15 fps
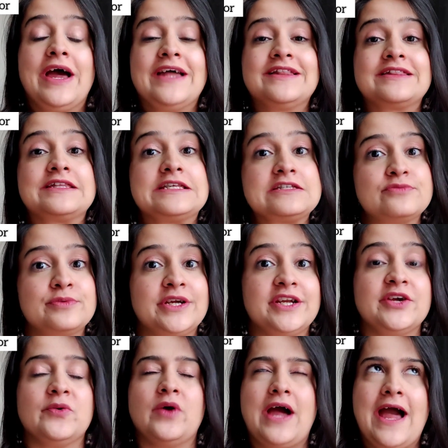and this
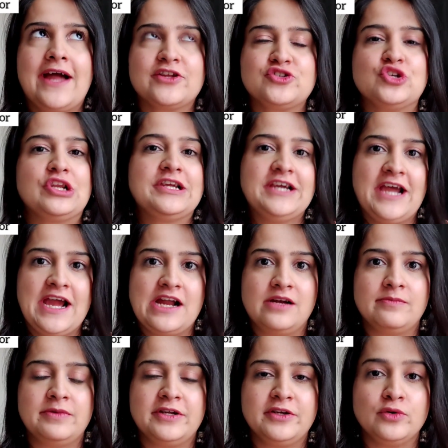video actually
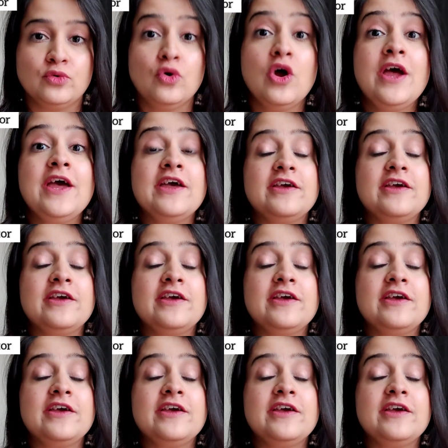helped you.